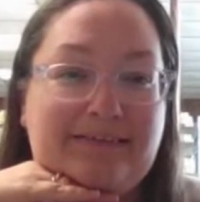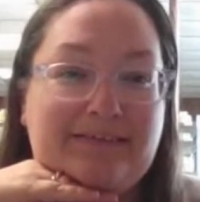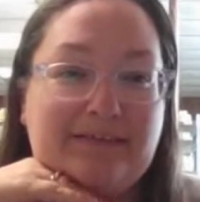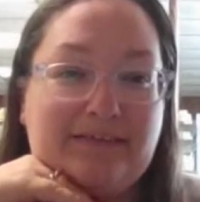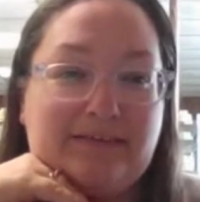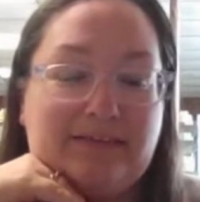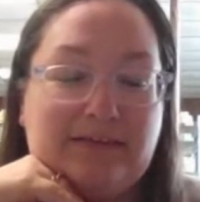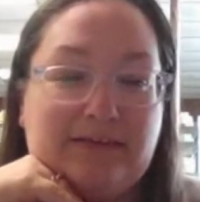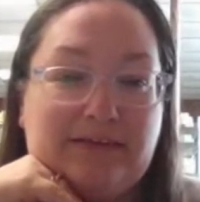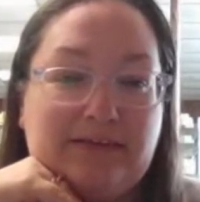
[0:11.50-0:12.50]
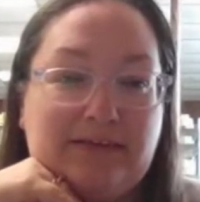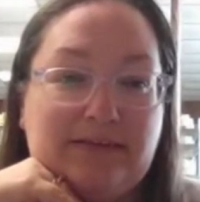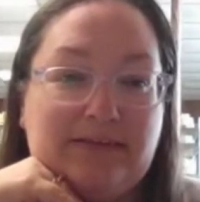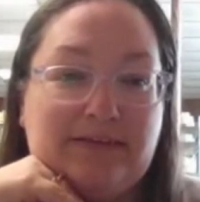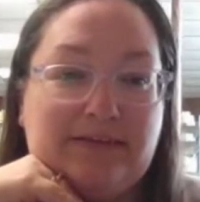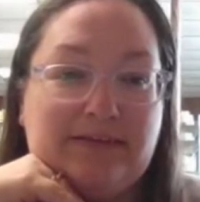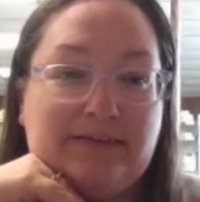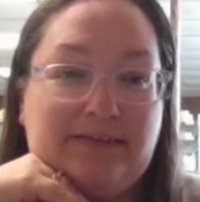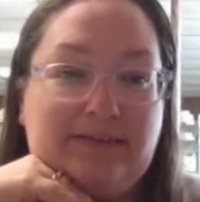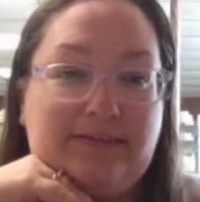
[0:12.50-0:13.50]

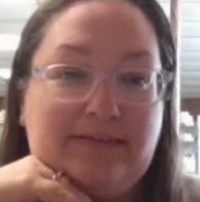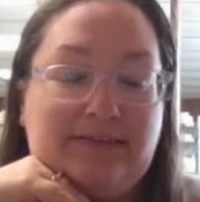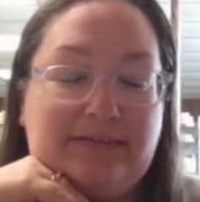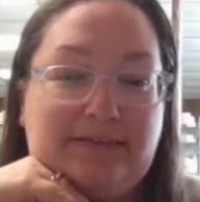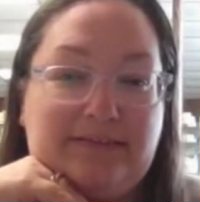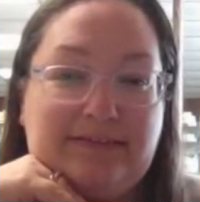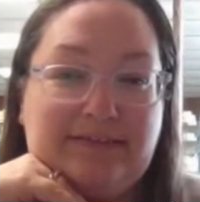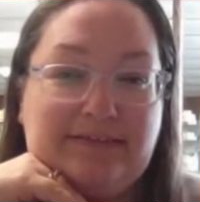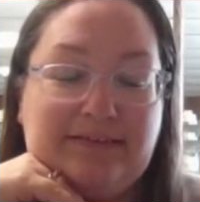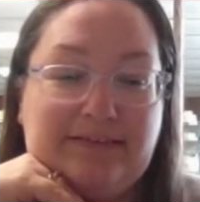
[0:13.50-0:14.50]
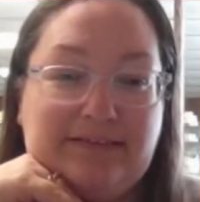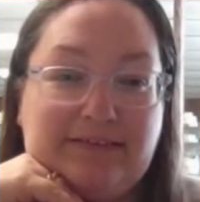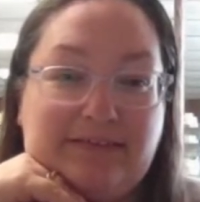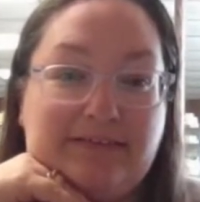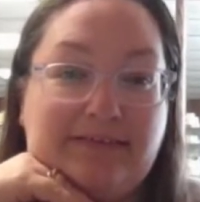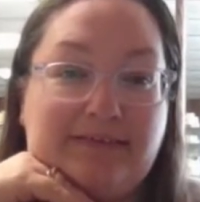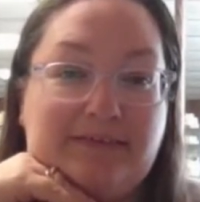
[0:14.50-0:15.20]
Nobody speaks.